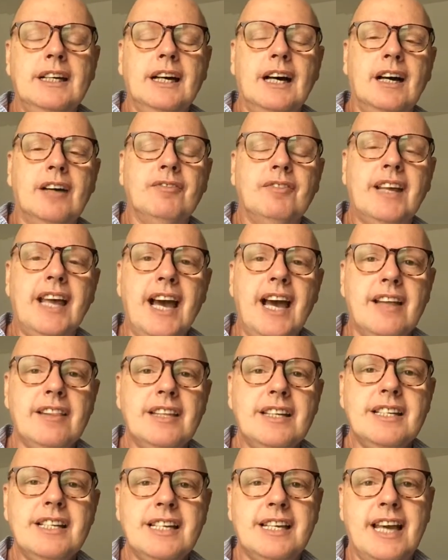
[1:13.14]
I've
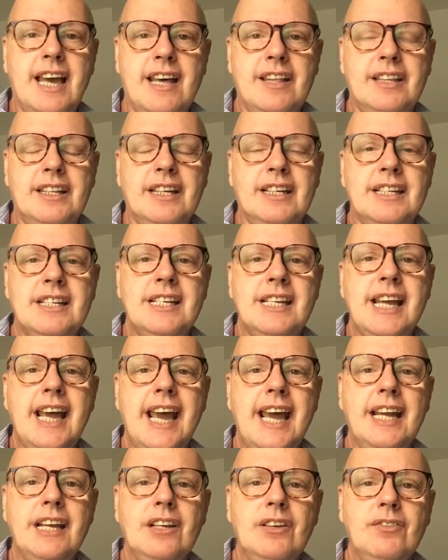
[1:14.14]
gathered together
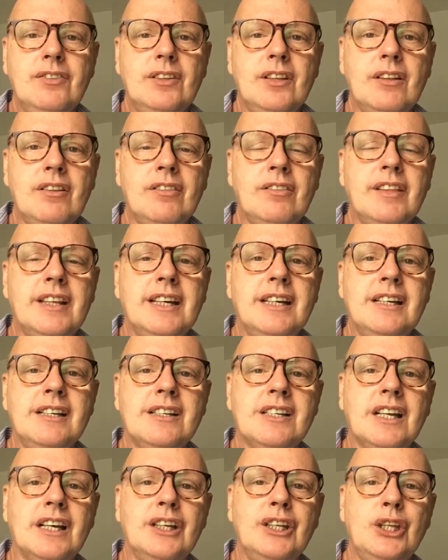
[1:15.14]
10 of the
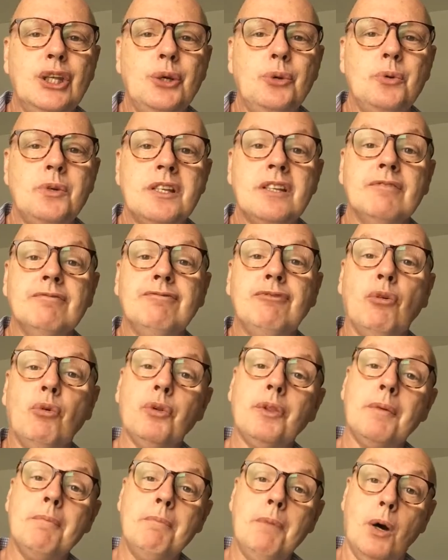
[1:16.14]
things I use them for
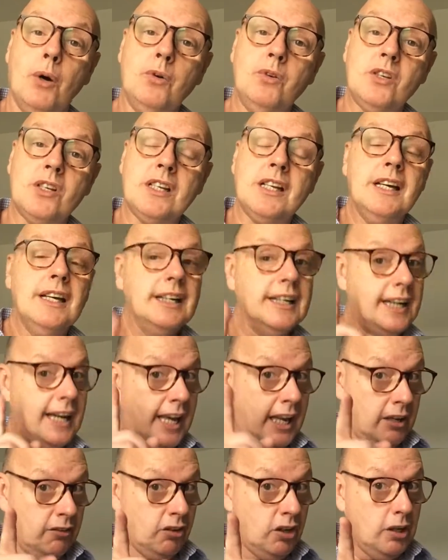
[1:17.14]
the most,
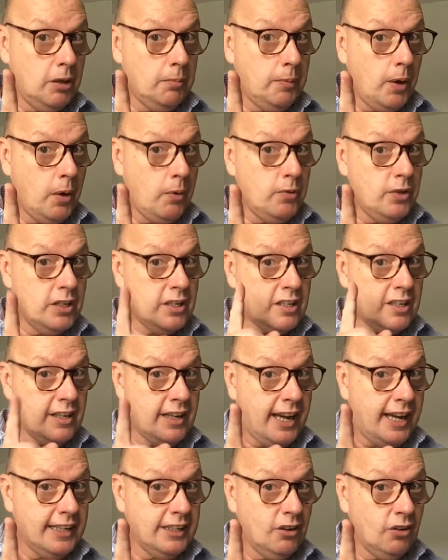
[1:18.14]
and I've got a bonus, so
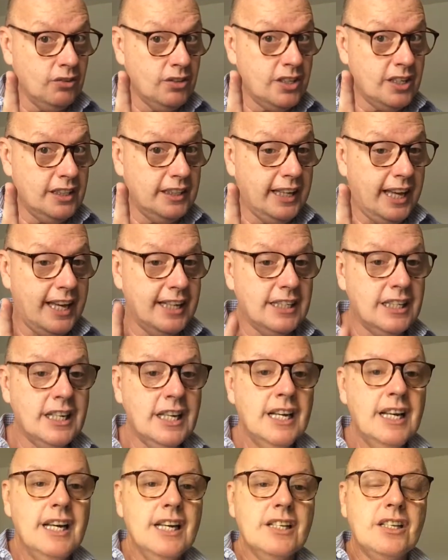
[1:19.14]
hang on till the end.
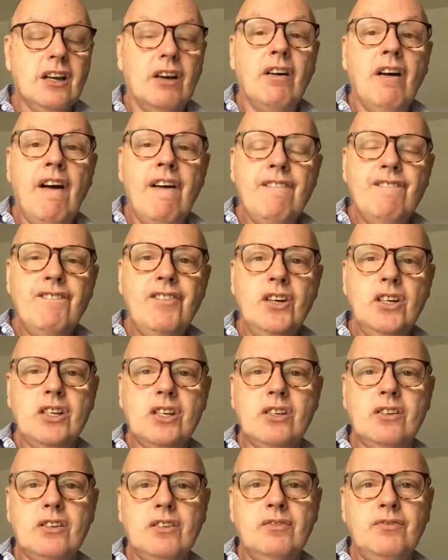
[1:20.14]
So
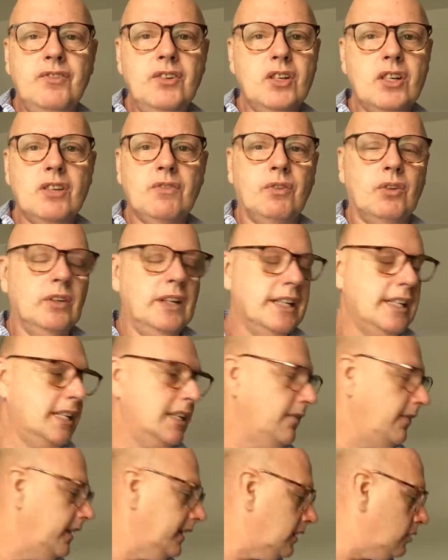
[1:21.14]
First of all, let's see
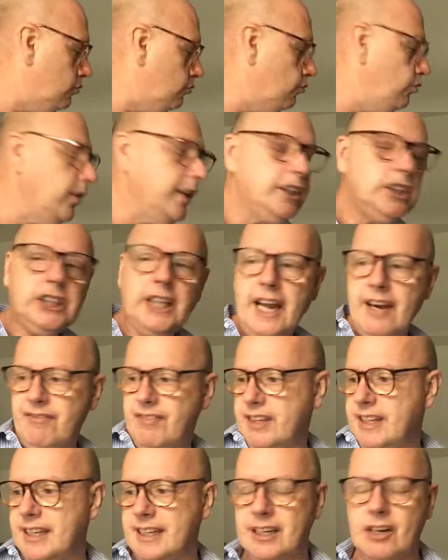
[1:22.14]
if I can reach
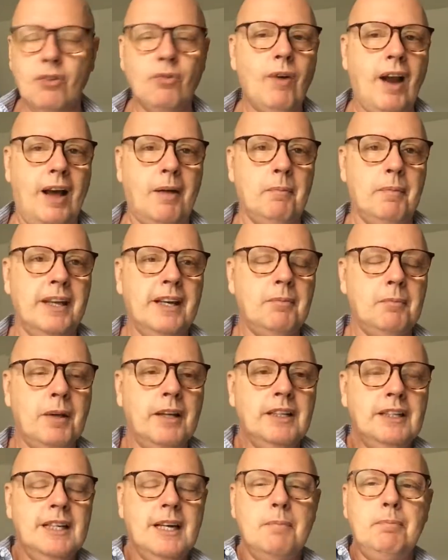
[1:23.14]
everything around me. I'm a
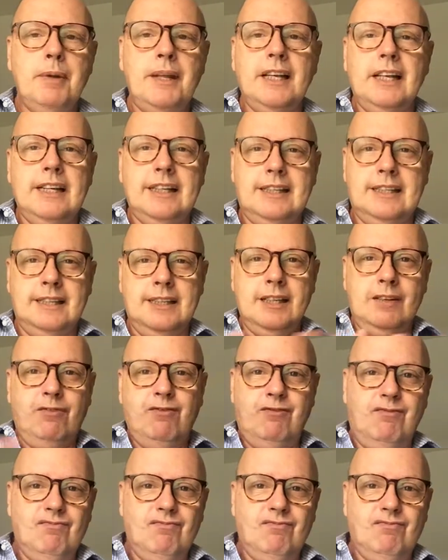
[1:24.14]
bit like the